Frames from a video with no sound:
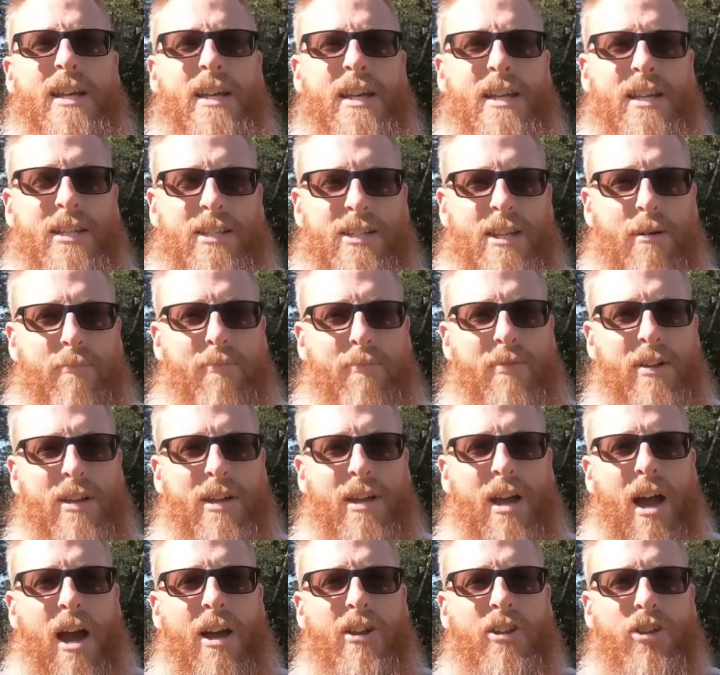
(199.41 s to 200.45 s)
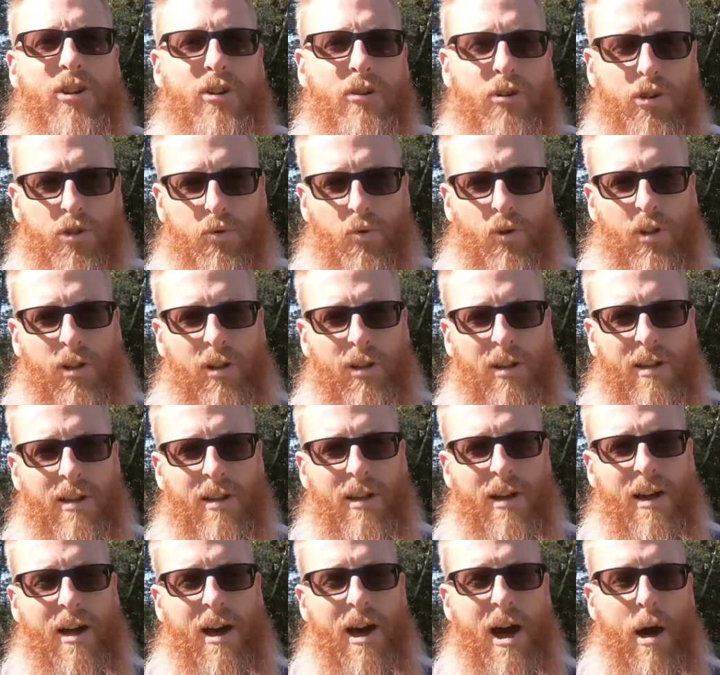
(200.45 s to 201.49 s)
something unusual
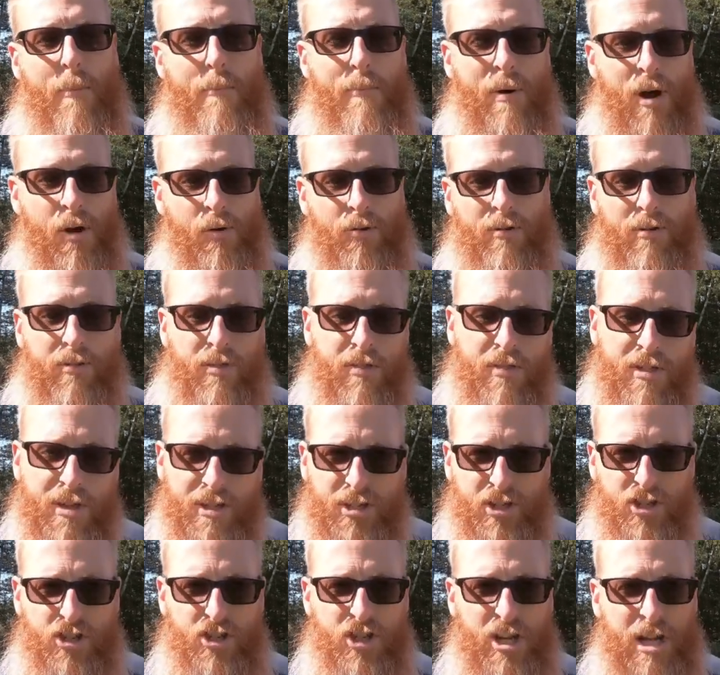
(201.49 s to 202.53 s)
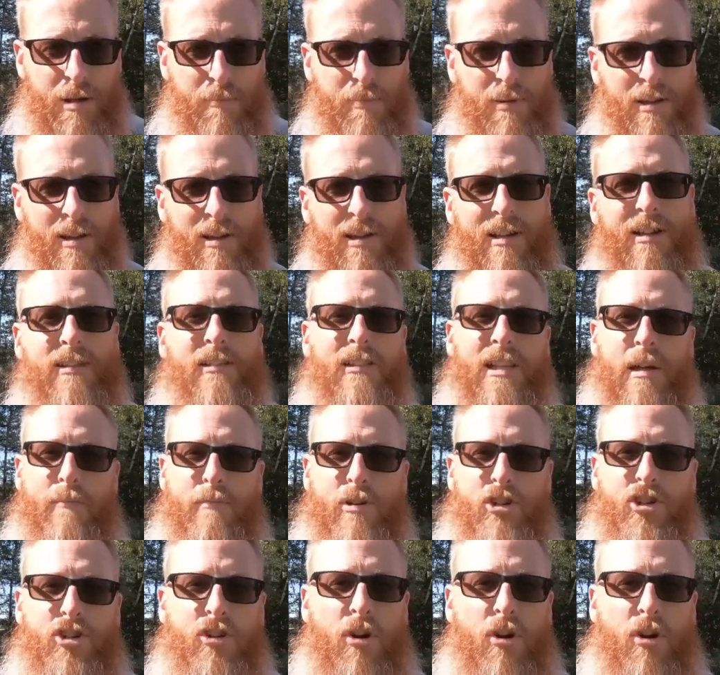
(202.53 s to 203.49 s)
about this Jeep. Let me show